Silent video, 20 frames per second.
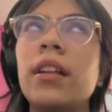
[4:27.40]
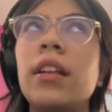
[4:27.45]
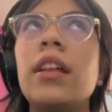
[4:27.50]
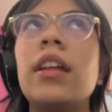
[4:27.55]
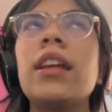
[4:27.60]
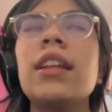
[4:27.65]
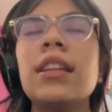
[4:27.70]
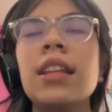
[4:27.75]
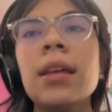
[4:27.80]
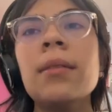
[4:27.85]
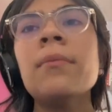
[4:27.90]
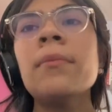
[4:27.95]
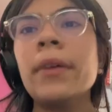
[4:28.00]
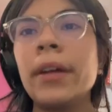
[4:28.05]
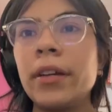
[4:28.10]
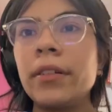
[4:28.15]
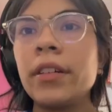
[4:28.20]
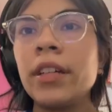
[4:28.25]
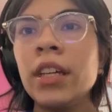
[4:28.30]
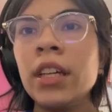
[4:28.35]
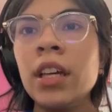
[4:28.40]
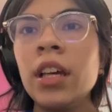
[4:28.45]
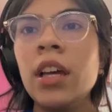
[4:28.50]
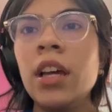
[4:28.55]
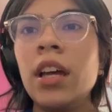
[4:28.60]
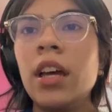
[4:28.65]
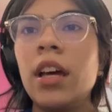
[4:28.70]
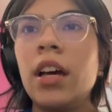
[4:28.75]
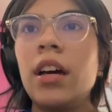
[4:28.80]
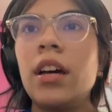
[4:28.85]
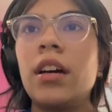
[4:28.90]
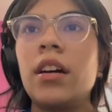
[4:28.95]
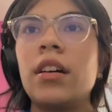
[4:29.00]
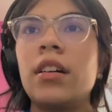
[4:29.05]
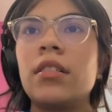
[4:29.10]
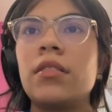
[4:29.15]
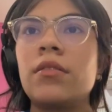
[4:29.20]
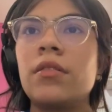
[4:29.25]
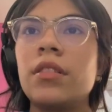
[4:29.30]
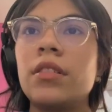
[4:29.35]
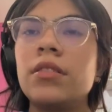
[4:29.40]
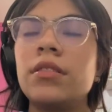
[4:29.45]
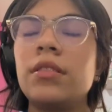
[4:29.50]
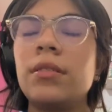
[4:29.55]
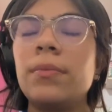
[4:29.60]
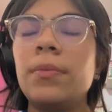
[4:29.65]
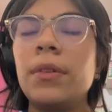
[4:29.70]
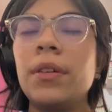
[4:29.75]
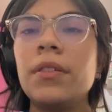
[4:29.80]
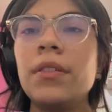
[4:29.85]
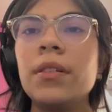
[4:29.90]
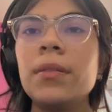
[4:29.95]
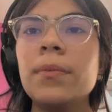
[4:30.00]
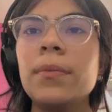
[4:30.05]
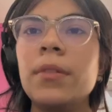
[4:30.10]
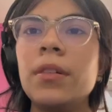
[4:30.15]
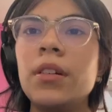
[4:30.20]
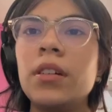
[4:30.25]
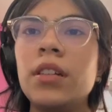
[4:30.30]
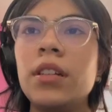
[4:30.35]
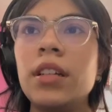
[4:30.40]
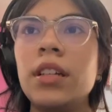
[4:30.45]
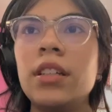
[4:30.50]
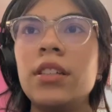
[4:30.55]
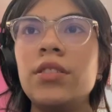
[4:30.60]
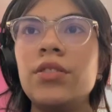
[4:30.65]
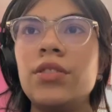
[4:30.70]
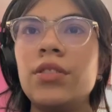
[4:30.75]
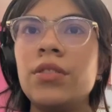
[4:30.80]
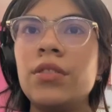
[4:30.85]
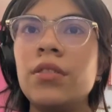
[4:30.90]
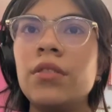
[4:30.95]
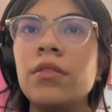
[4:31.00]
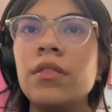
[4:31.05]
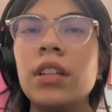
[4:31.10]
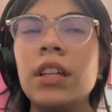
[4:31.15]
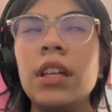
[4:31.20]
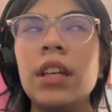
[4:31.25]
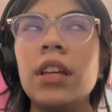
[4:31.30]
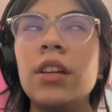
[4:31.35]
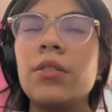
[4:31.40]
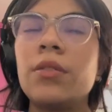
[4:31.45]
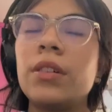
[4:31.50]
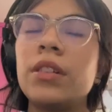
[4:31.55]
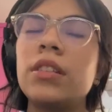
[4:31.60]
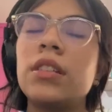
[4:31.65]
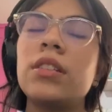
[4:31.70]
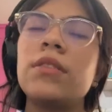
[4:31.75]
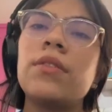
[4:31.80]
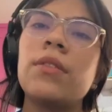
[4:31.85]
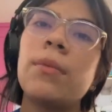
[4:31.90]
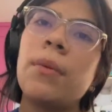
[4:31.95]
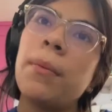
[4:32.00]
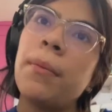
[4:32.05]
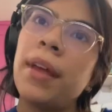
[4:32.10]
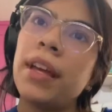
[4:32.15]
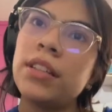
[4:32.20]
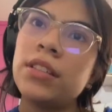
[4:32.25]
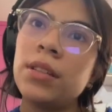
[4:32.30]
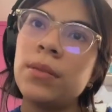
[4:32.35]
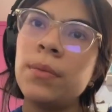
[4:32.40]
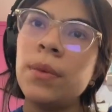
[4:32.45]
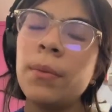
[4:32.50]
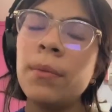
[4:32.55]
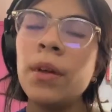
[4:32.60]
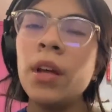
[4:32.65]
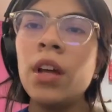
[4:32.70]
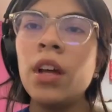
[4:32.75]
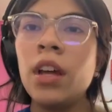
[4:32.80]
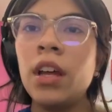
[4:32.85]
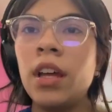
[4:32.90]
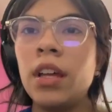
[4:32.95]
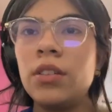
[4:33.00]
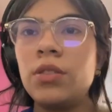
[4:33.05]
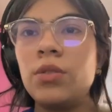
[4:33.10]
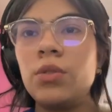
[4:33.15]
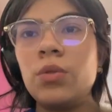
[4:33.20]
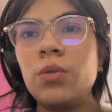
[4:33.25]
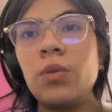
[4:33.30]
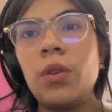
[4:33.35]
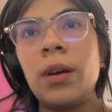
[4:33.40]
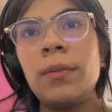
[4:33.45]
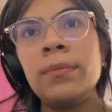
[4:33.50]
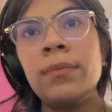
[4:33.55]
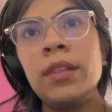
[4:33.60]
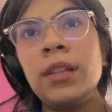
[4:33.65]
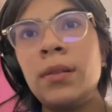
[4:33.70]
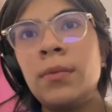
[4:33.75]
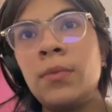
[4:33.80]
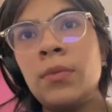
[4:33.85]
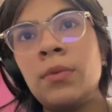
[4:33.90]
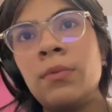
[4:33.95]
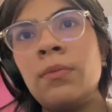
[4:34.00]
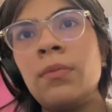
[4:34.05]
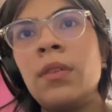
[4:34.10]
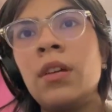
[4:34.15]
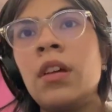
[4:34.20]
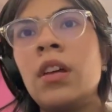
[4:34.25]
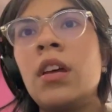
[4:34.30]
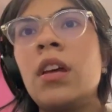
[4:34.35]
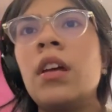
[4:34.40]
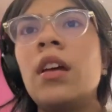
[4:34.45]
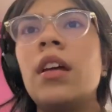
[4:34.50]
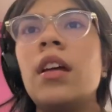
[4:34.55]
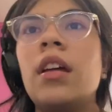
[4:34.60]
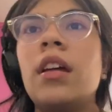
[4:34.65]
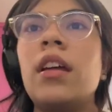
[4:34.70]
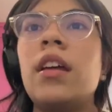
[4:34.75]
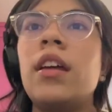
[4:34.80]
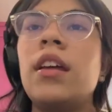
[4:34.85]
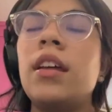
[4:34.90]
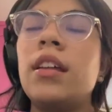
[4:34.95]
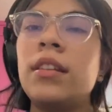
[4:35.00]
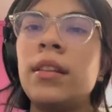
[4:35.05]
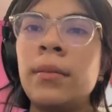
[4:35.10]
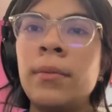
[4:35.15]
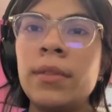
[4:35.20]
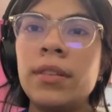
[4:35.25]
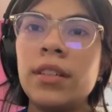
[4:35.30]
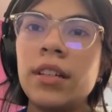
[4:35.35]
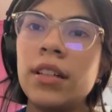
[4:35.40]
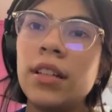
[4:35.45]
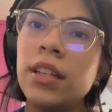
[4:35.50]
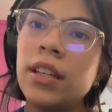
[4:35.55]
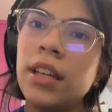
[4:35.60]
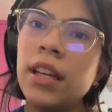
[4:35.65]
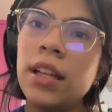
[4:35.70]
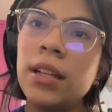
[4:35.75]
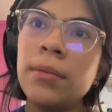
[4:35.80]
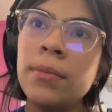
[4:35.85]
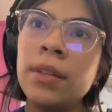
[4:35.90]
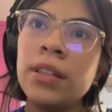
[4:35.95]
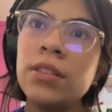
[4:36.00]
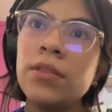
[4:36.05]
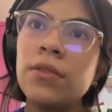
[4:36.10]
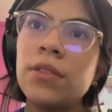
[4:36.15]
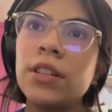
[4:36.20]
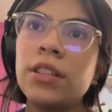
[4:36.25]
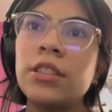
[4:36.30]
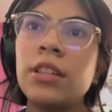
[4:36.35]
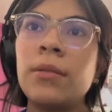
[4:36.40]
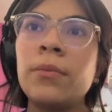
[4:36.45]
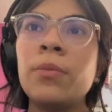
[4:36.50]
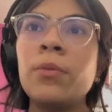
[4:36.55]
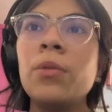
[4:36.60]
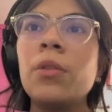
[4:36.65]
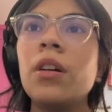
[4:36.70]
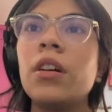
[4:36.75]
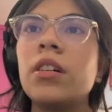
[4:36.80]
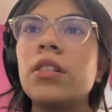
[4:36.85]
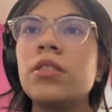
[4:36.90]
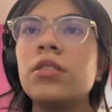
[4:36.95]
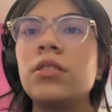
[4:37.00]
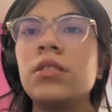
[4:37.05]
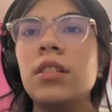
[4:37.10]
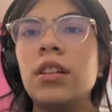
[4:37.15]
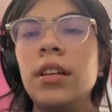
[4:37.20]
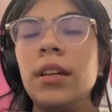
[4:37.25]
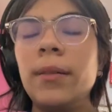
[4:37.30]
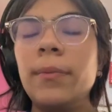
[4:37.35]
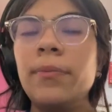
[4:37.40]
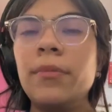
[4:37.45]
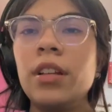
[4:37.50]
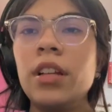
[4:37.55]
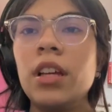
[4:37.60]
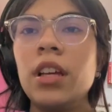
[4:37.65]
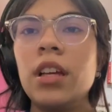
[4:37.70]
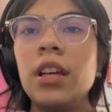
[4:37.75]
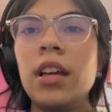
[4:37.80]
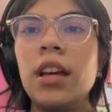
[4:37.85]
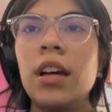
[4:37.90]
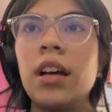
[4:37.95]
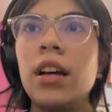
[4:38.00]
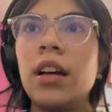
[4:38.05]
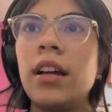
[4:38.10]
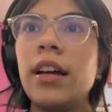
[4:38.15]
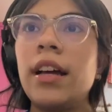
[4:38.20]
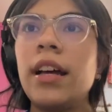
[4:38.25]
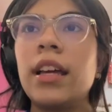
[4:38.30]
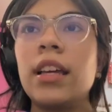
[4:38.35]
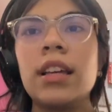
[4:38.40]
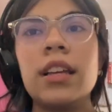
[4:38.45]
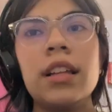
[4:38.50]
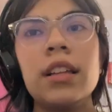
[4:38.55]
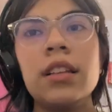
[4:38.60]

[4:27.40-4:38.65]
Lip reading: It can vary across a period, but it generally increases from a maximum to a minimum. The metallic elements, for example, are typically a high